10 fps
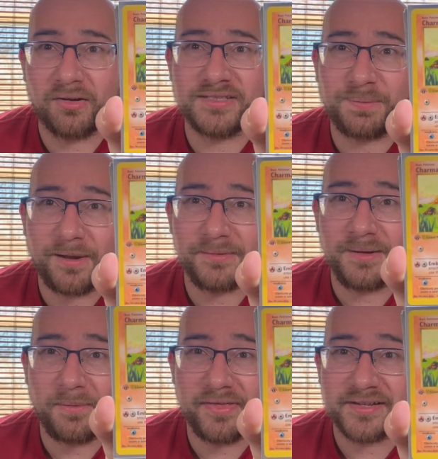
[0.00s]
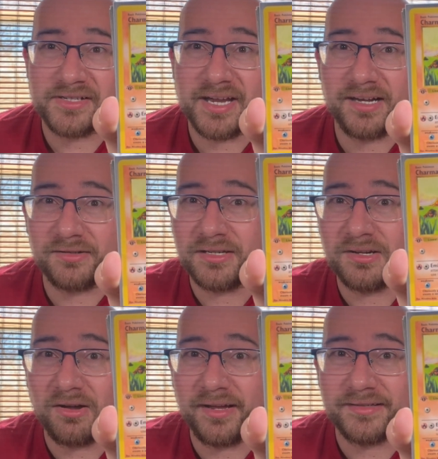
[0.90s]
It's probably up on the channel. You can go
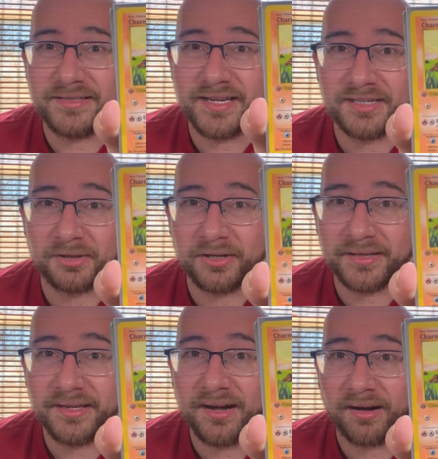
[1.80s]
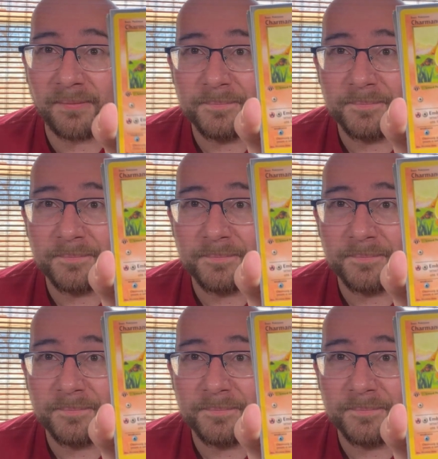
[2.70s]
ahead and take a look there.